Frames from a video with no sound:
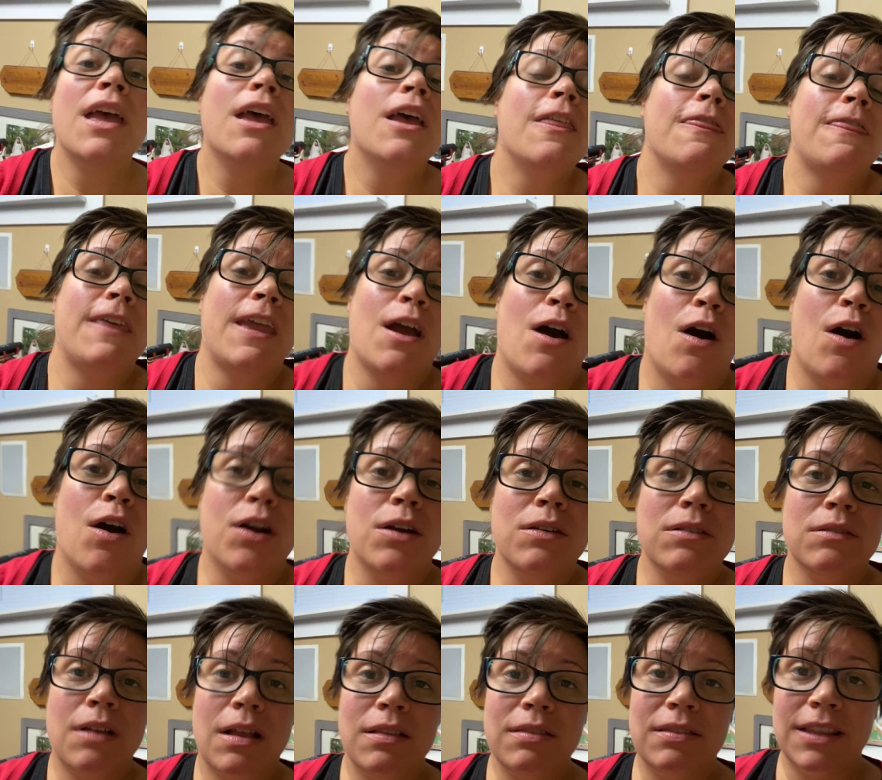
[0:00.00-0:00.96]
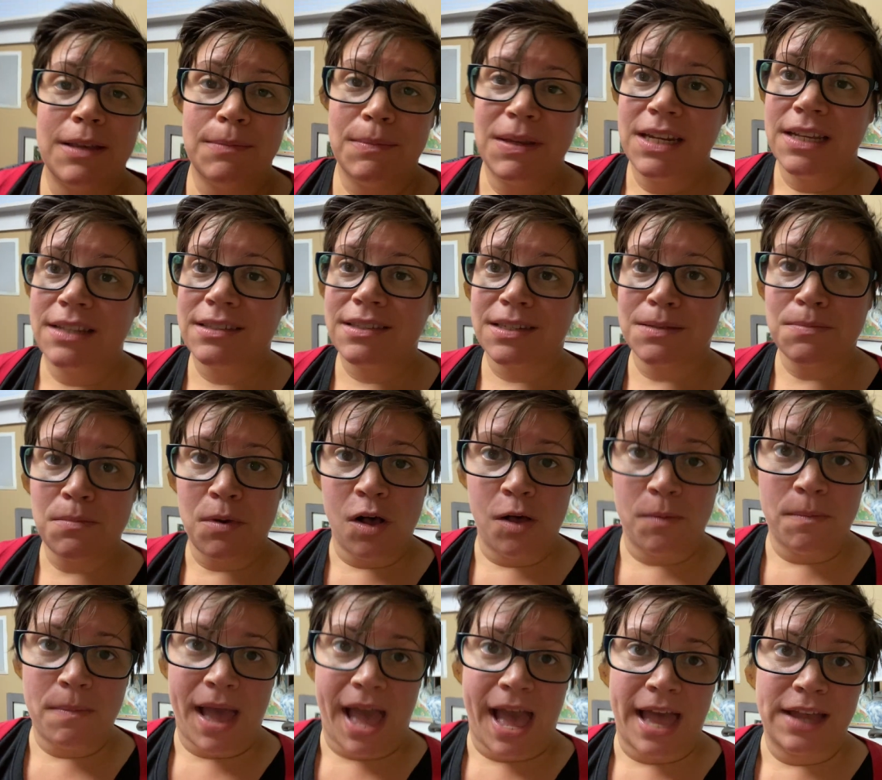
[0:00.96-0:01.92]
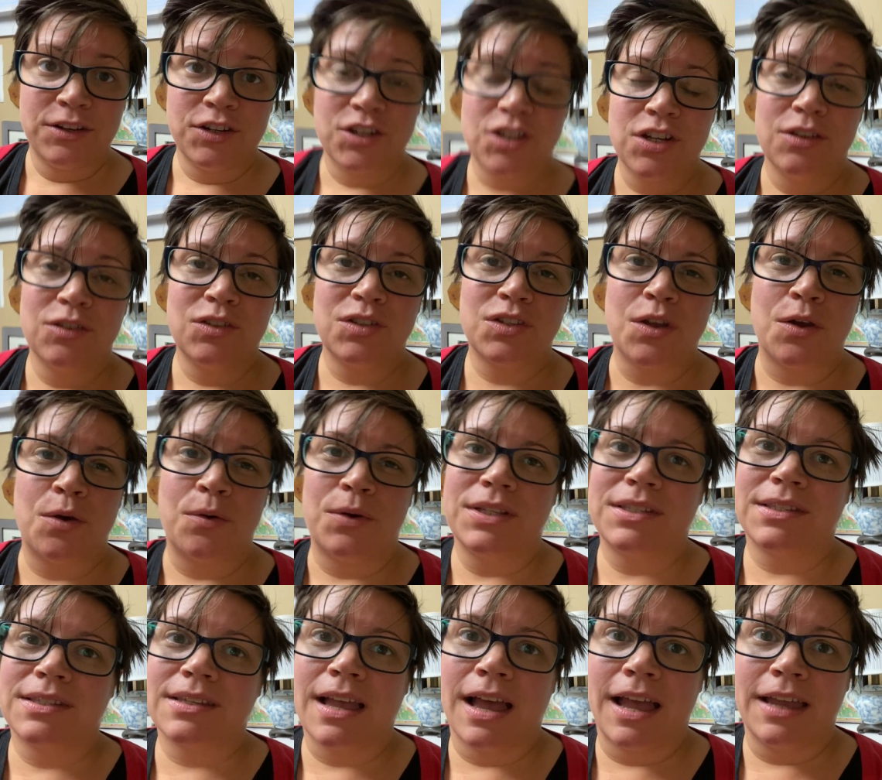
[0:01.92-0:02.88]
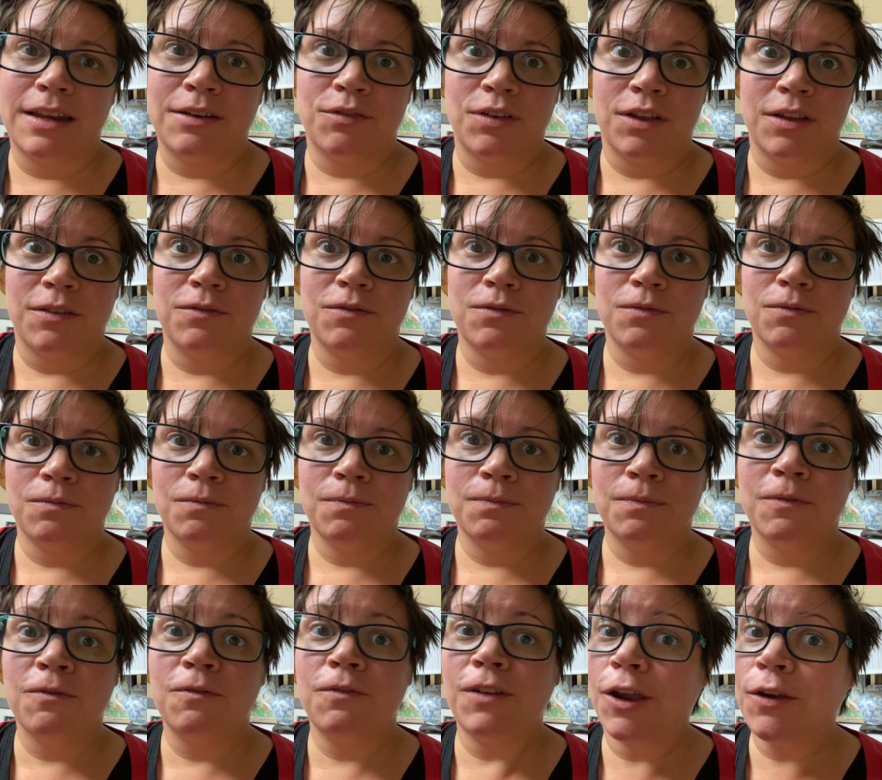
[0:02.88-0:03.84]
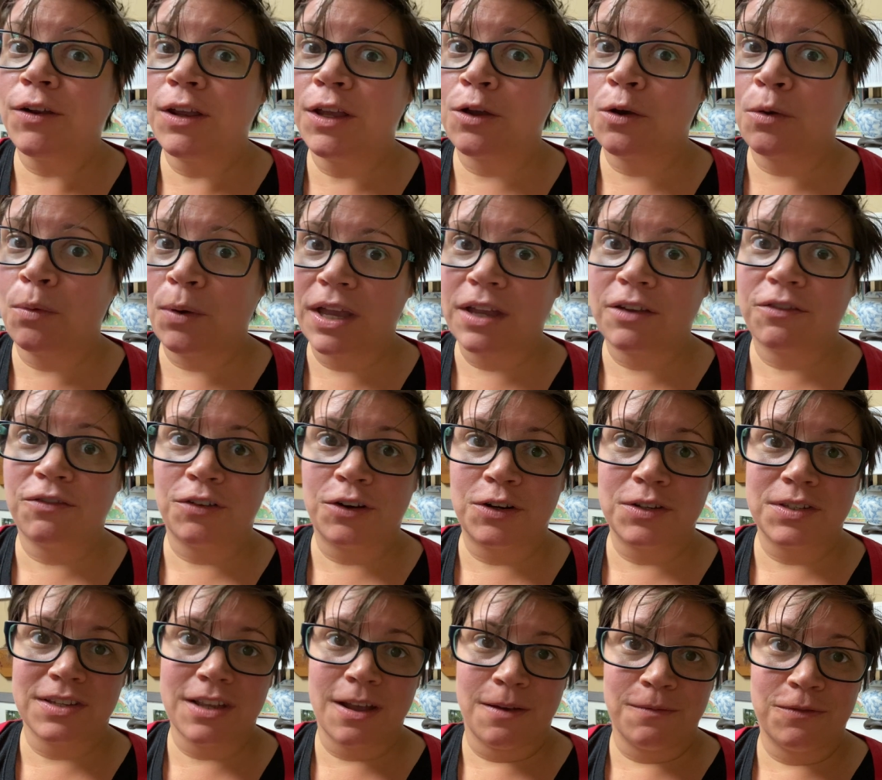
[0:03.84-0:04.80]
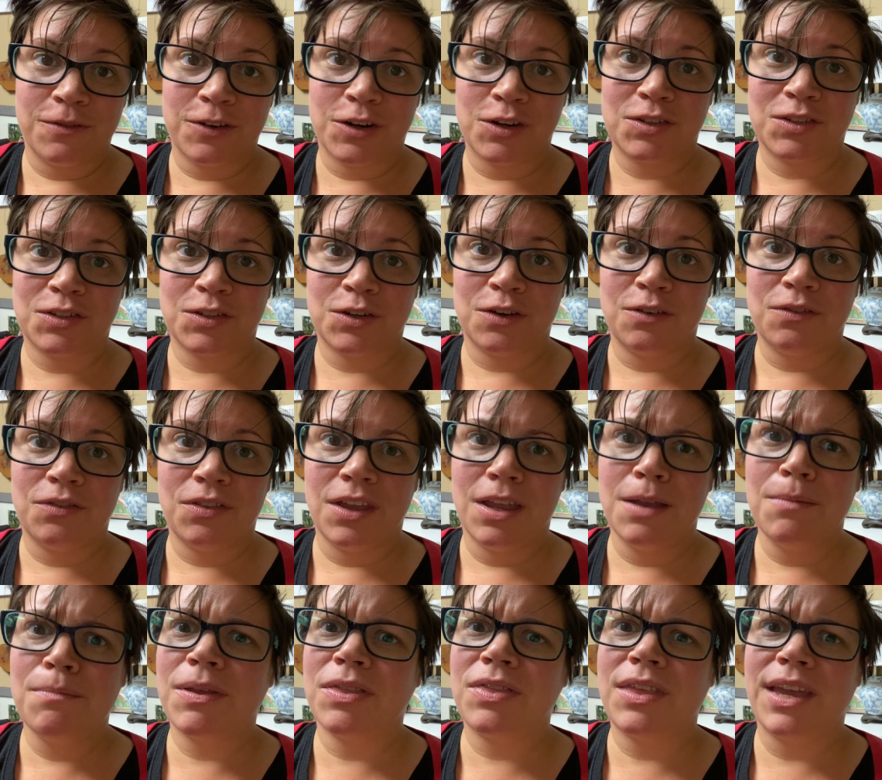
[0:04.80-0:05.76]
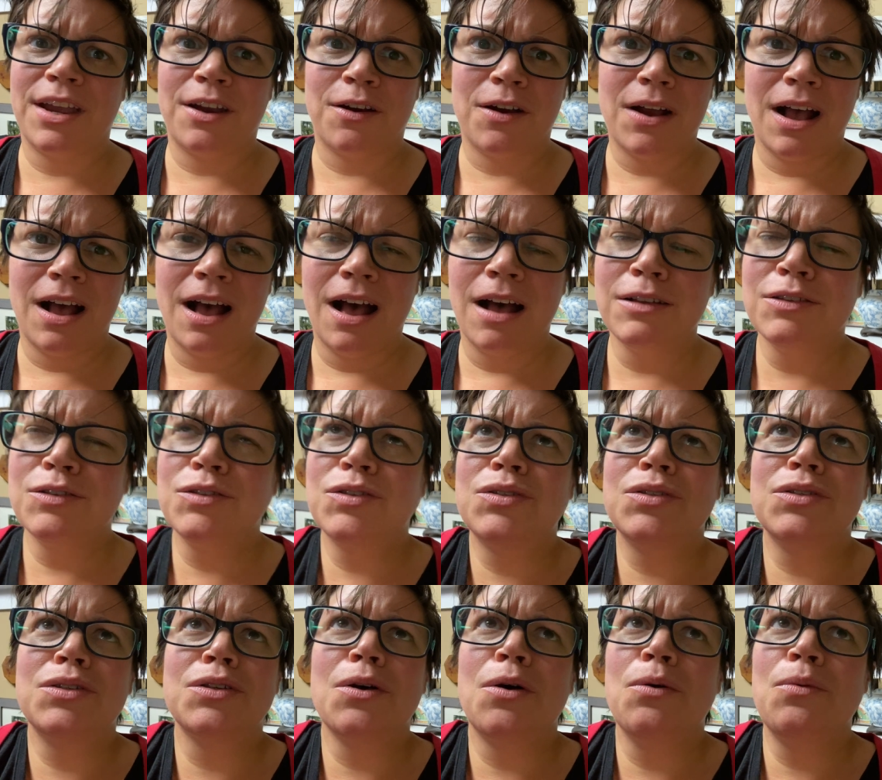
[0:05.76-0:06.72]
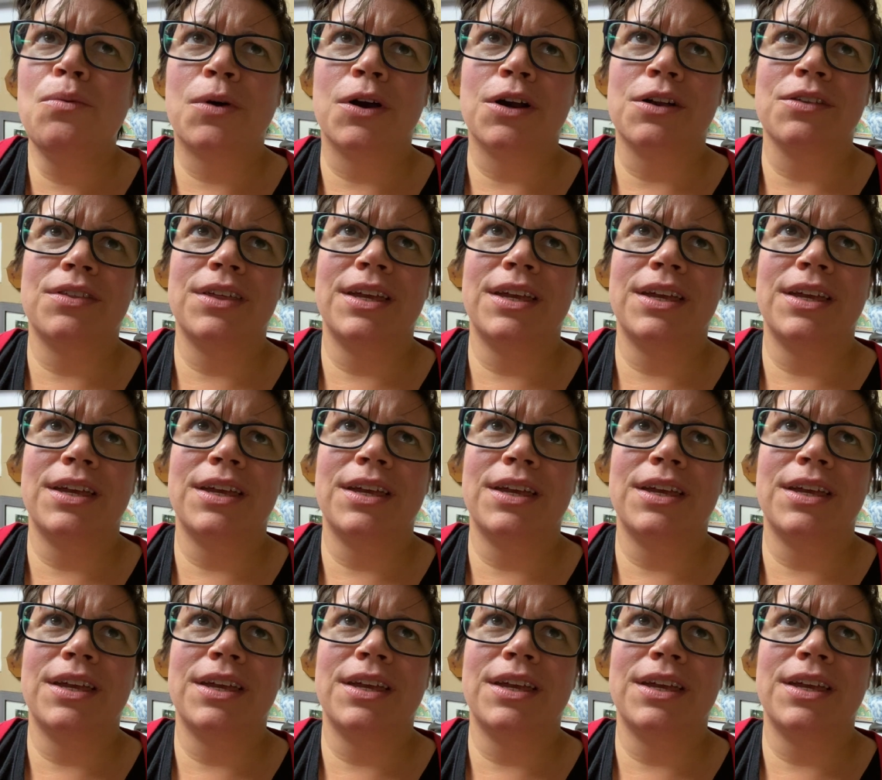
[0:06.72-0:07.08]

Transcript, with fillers: They are limited small batch, so it's kind of a very quick first come, first serve thing, but they are so worth